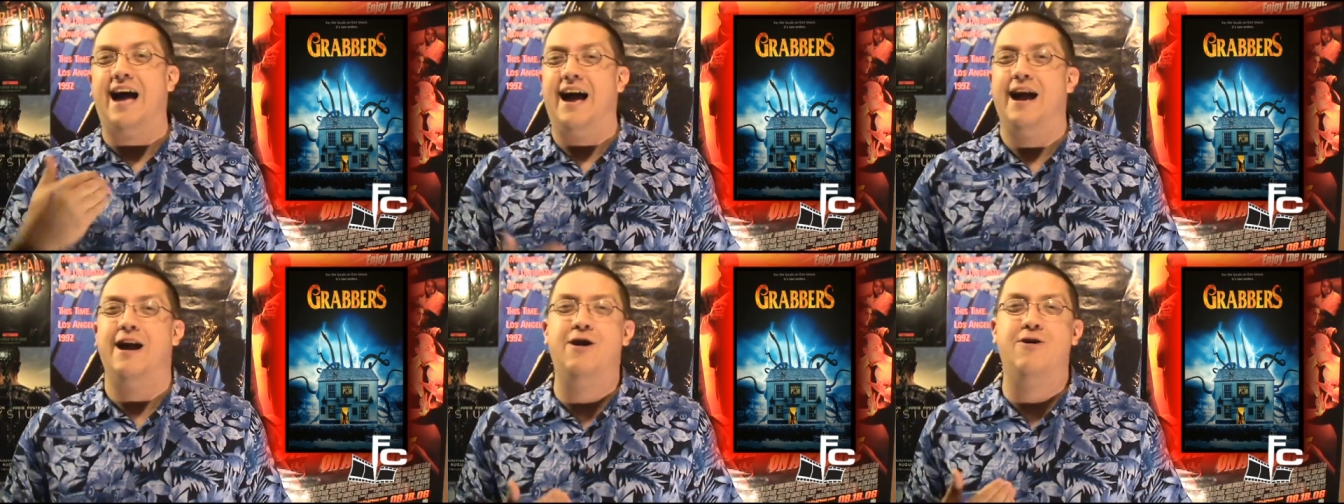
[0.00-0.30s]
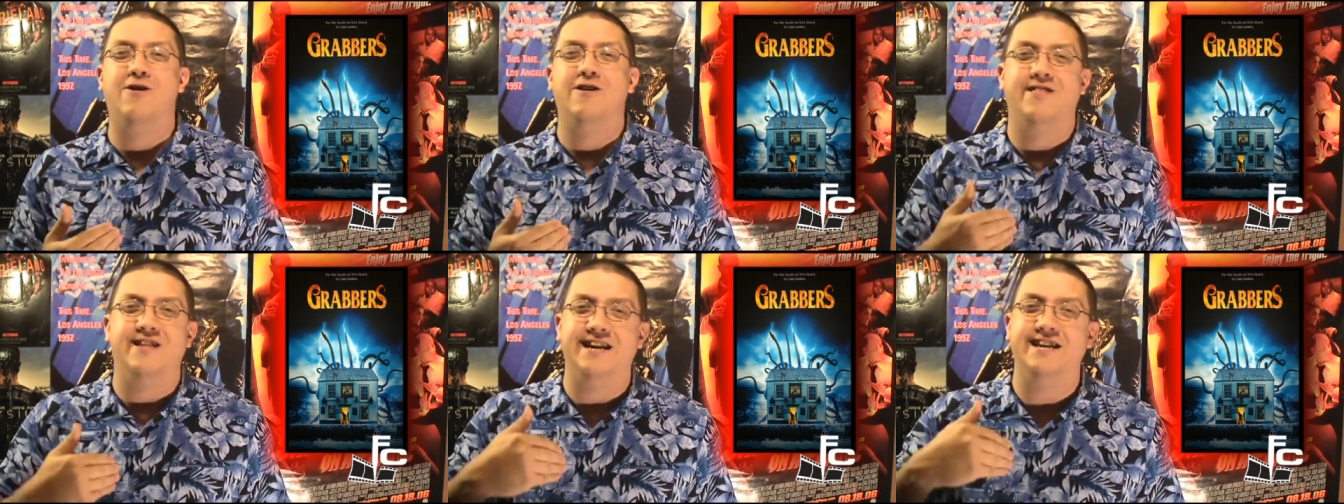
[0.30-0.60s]

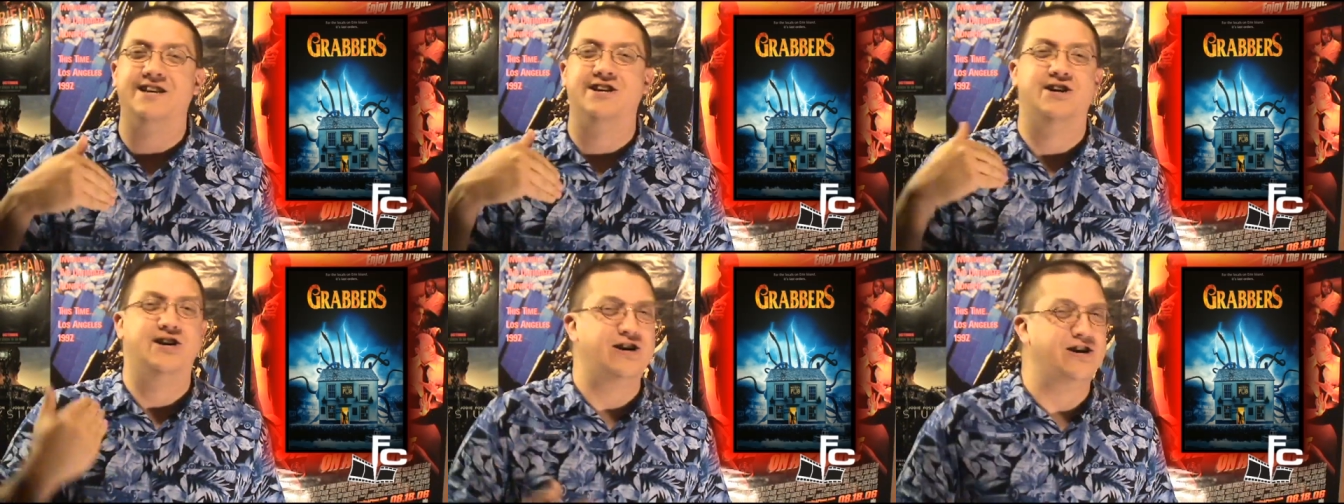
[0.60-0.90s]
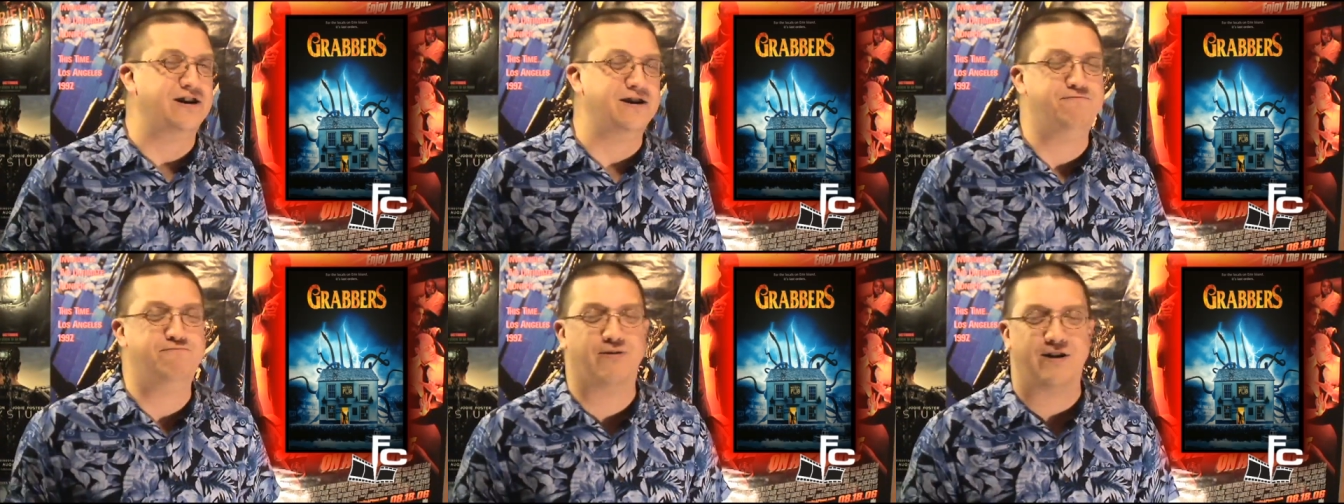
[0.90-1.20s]
Ireland
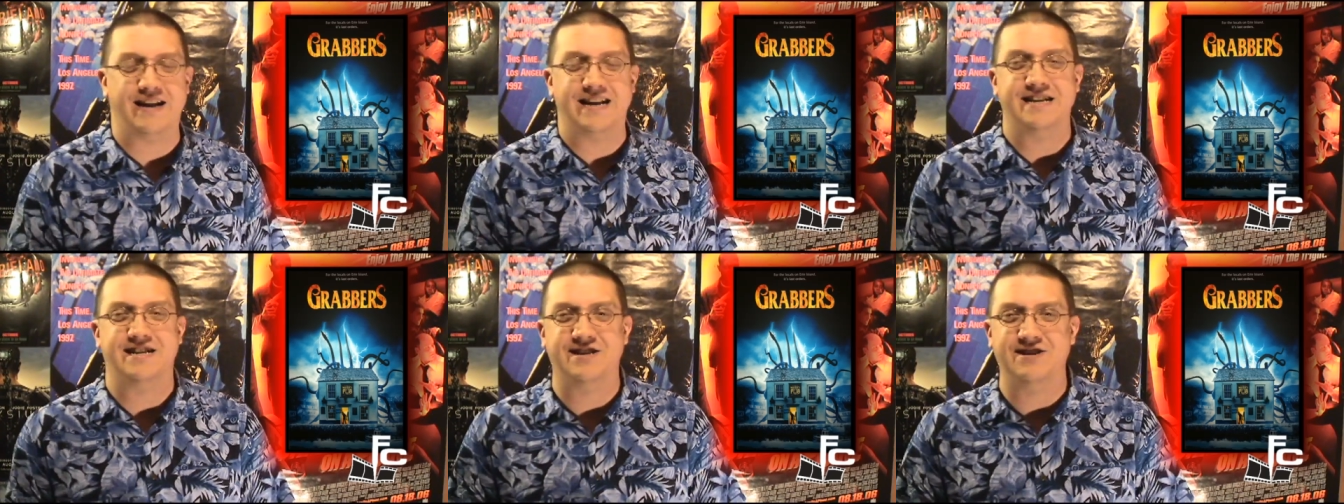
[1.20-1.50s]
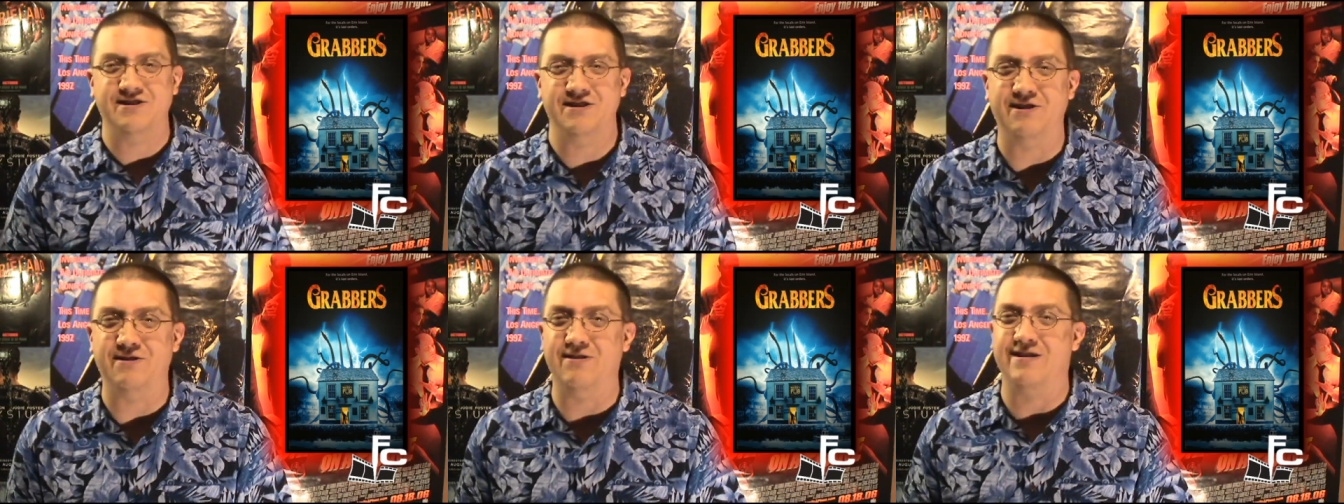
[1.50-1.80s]
could bring it
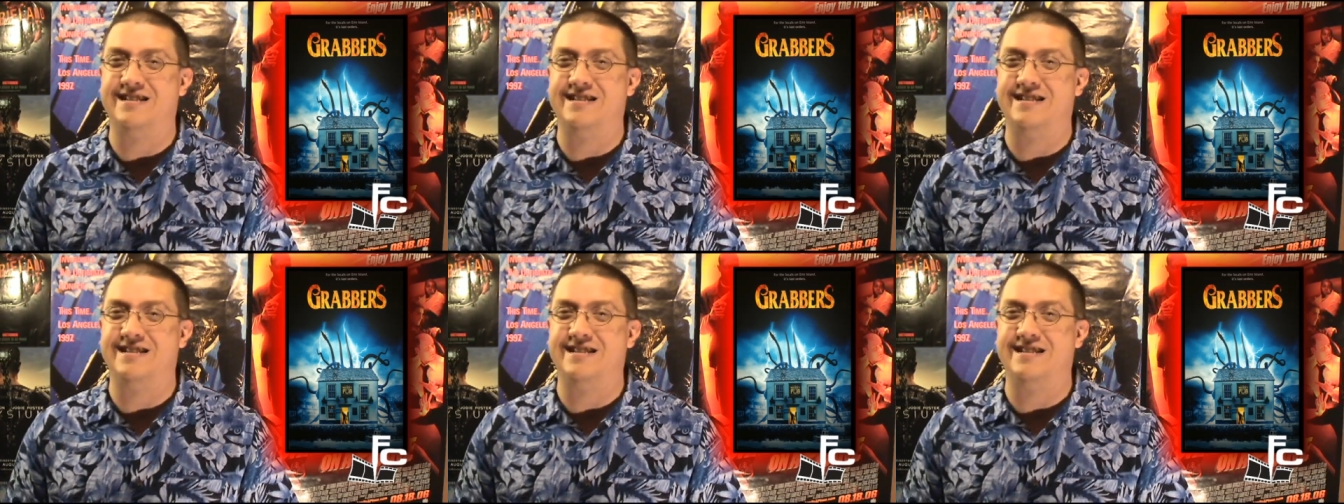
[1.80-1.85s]
to you.